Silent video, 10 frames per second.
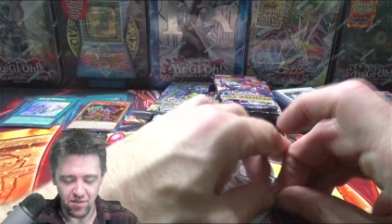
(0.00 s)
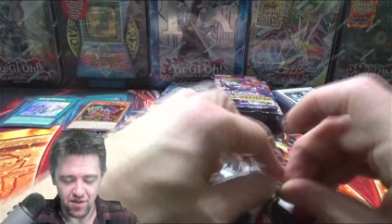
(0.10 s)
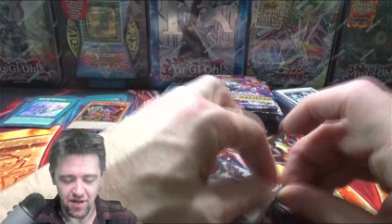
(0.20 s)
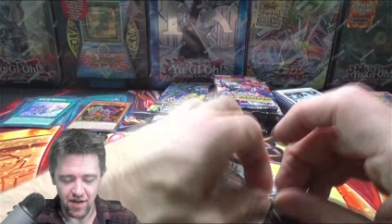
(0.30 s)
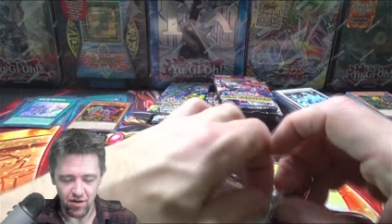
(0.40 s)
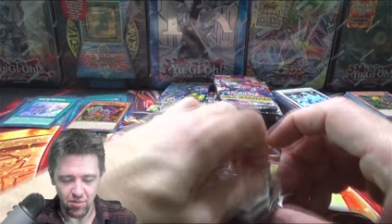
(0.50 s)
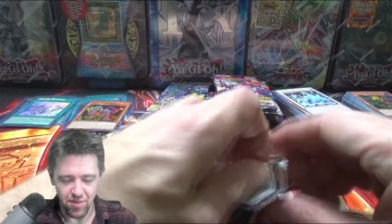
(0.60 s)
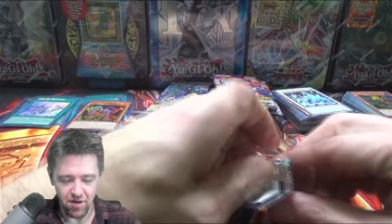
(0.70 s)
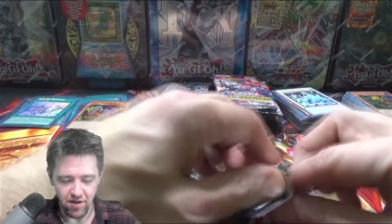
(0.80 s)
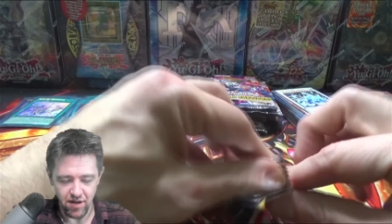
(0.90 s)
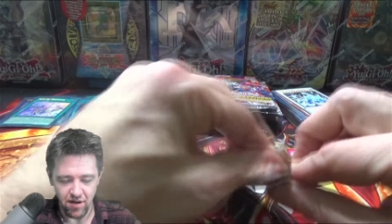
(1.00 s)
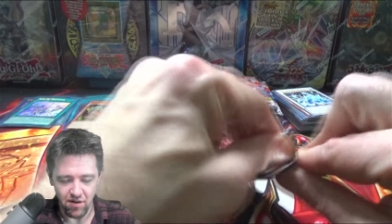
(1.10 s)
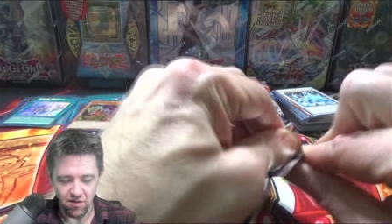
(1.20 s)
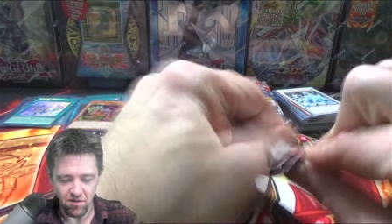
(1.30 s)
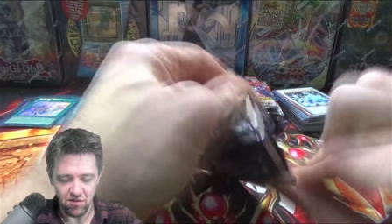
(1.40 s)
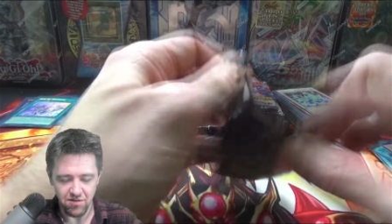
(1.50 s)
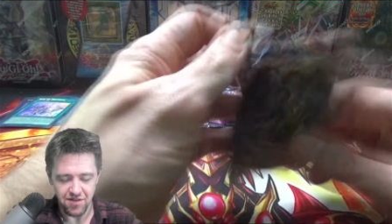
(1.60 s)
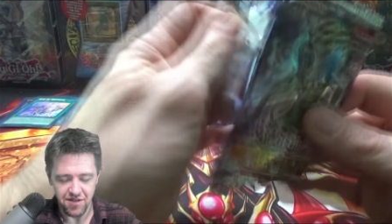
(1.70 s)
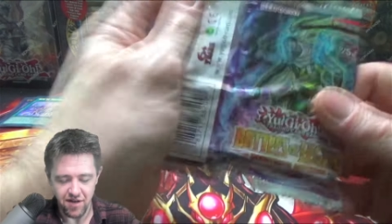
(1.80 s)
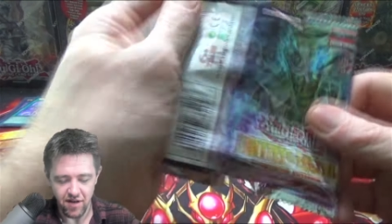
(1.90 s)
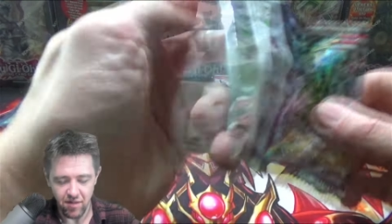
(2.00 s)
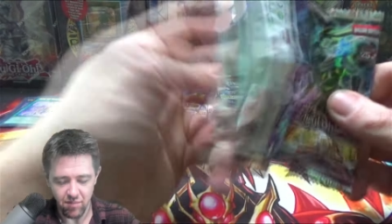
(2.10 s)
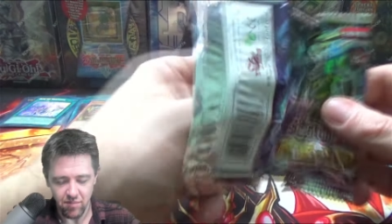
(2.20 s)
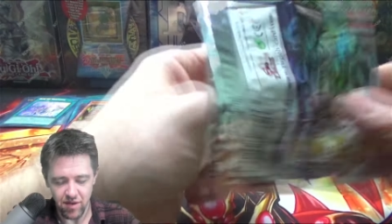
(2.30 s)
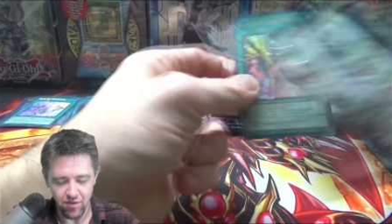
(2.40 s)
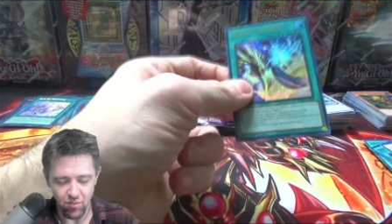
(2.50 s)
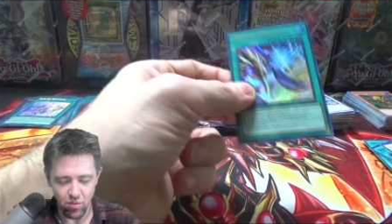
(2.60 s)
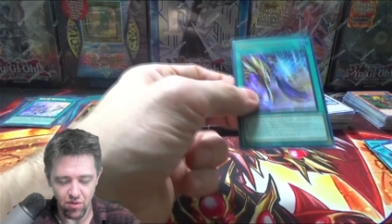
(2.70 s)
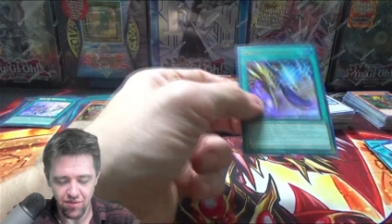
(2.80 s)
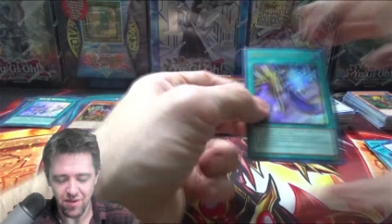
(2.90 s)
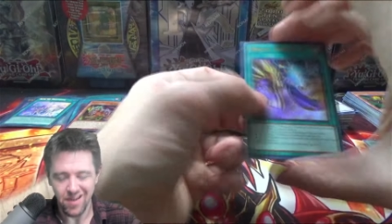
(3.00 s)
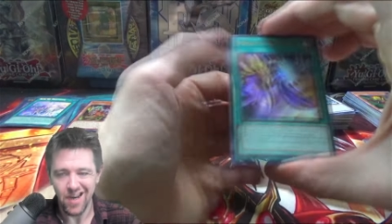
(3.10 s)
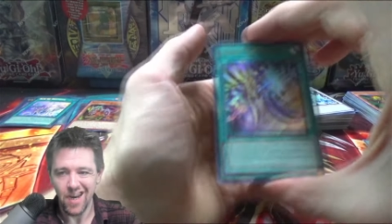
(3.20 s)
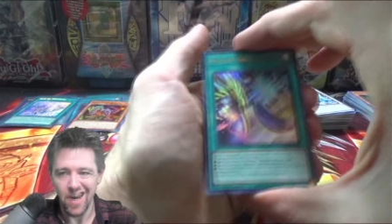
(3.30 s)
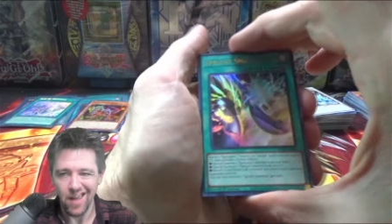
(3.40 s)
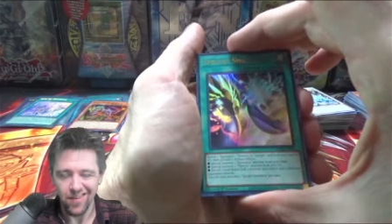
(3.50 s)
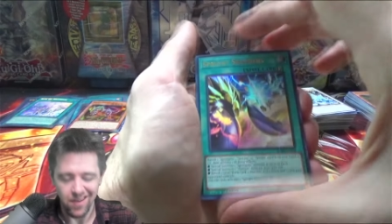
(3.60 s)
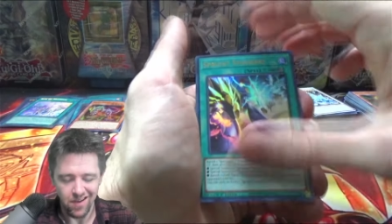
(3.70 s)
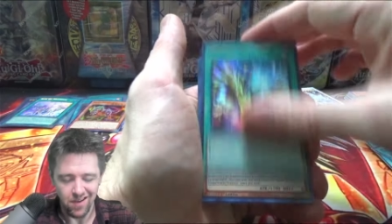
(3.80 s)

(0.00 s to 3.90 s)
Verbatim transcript: and now you're appearing all the time, and you're worth nothing.